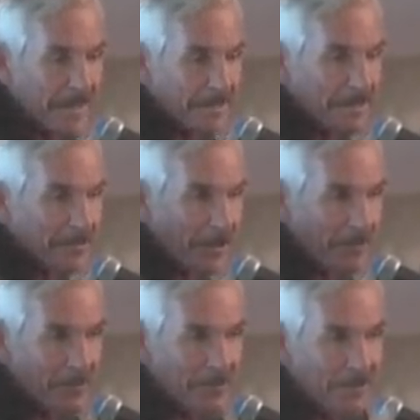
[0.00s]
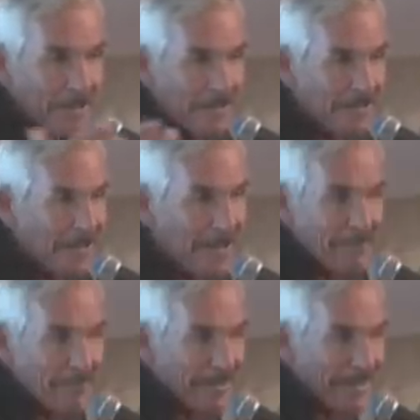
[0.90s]
astronomical
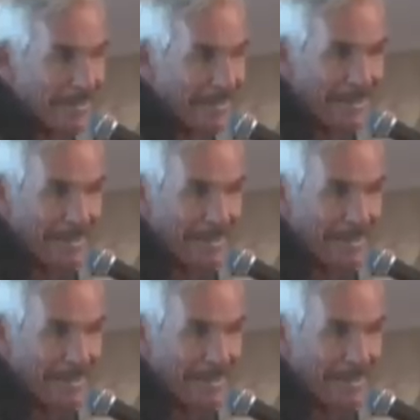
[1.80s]
alignment that